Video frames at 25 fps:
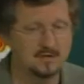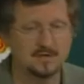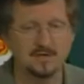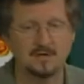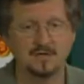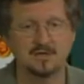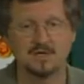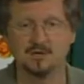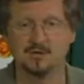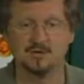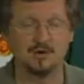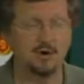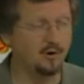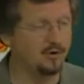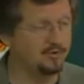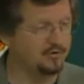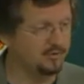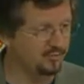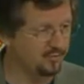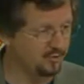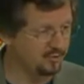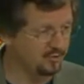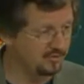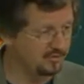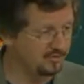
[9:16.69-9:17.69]
You know the
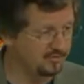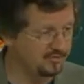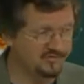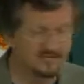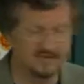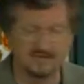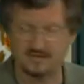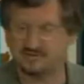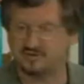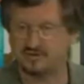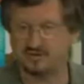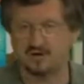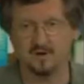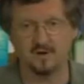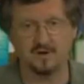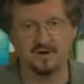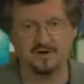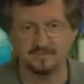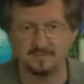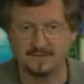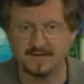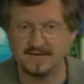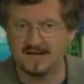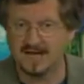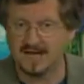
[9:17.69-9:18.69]
rules. It should always
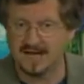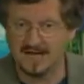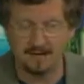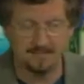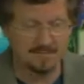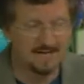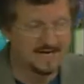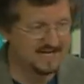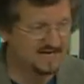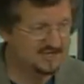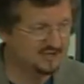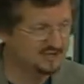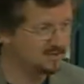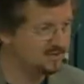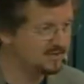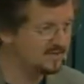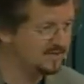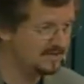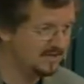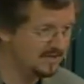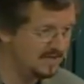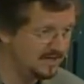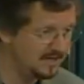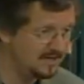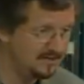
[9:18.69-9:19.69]
be A matched with
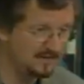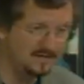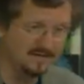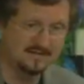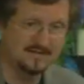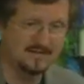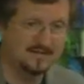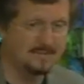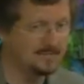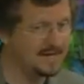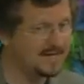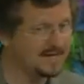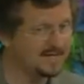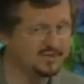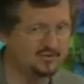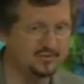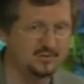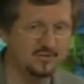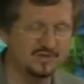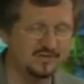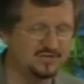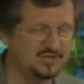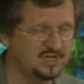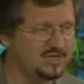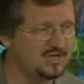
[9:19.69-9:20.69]
T and C matched
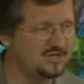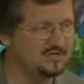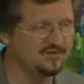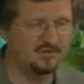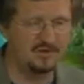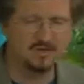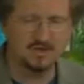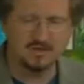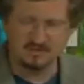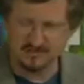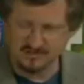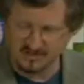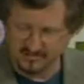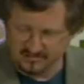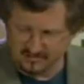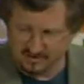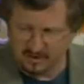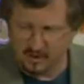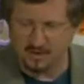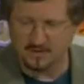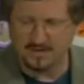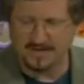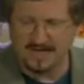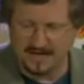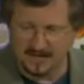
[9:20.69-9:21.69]
with G. So you just
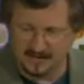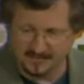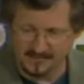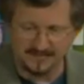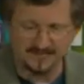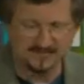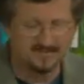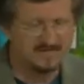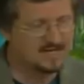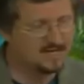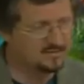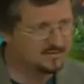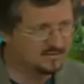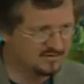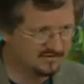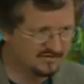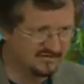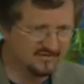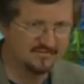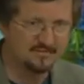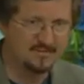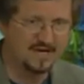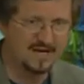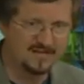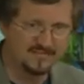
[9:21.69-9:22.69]
go down the sequence
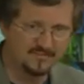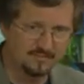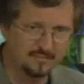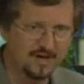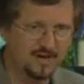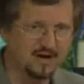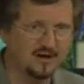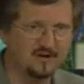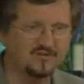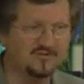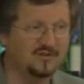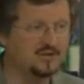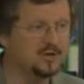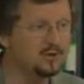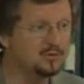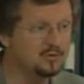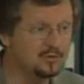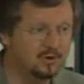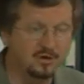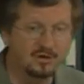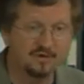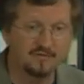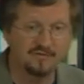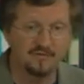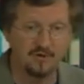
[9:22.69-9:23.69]
of base pairs and you
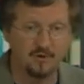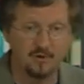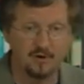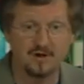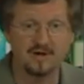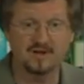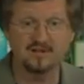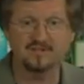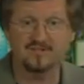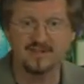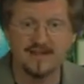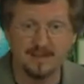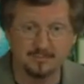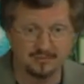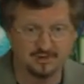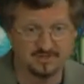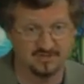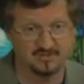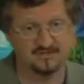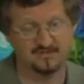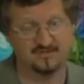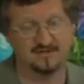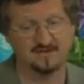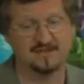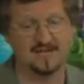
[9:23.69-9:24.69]
look for
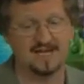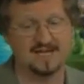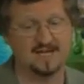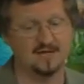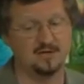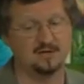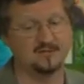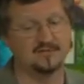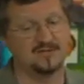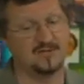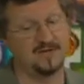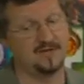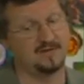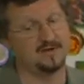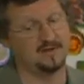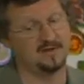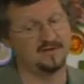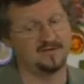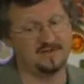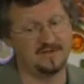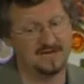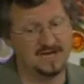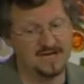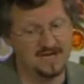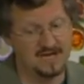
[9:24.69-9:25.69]
exceptions to that. You say, there's
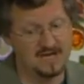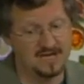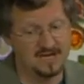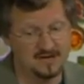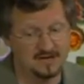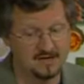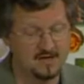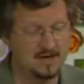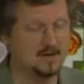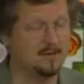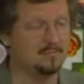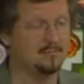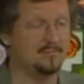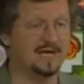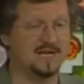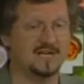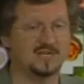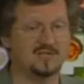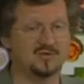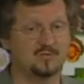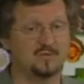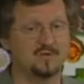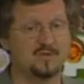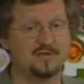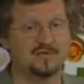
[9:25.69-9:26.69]
an A
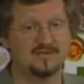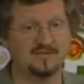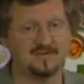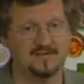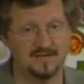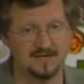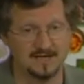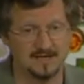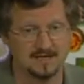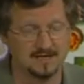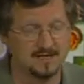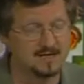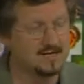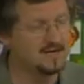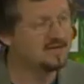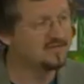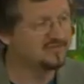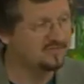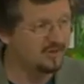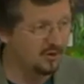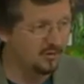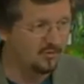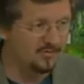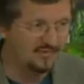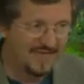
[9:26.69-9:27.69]
matched with a C.
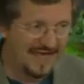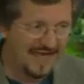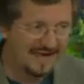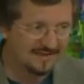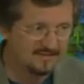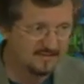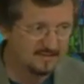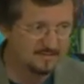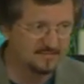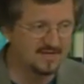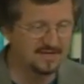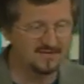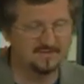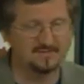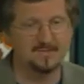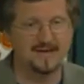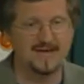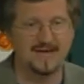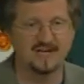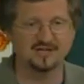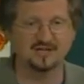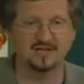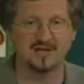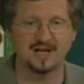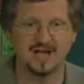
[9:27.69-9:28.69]
So that's a
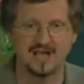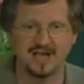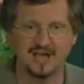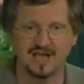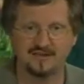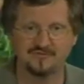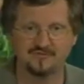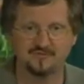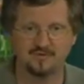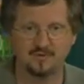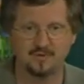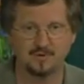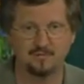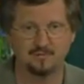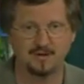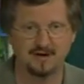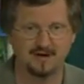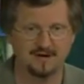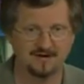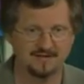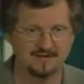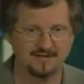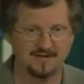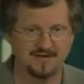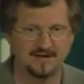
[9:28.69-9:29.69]
mismatch and I have to
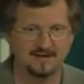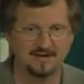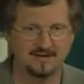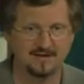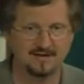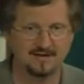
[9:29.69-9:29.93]
repair that.